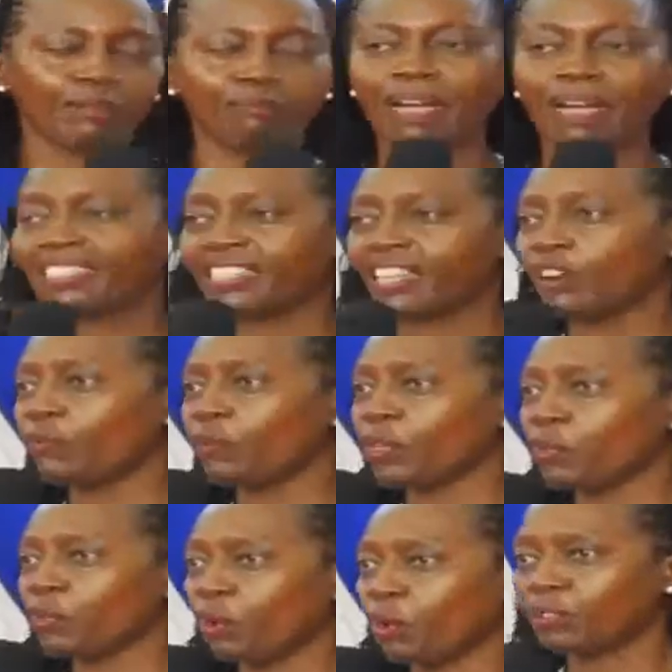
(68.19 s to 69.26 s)
myself
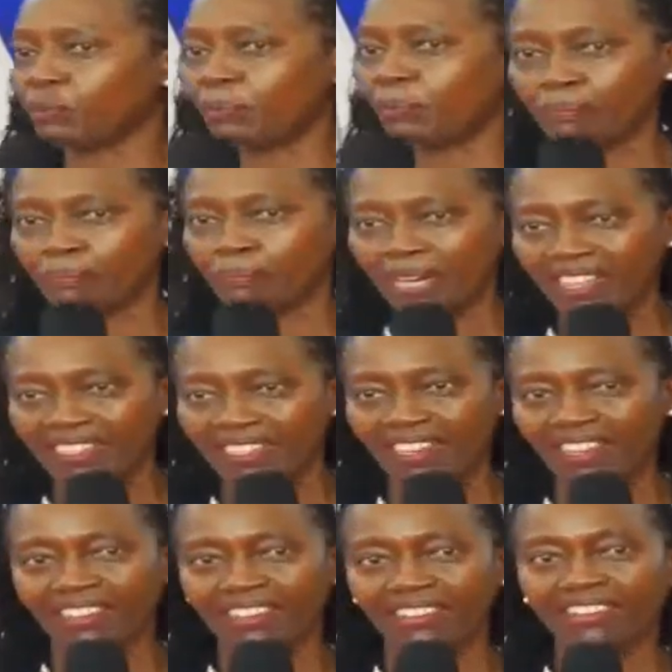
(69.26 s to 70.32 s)
with what my
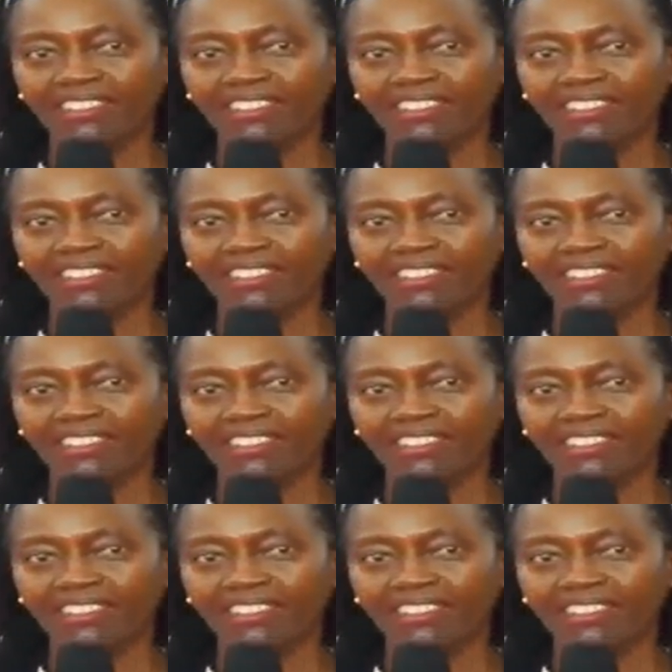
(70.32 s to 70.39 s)
brother,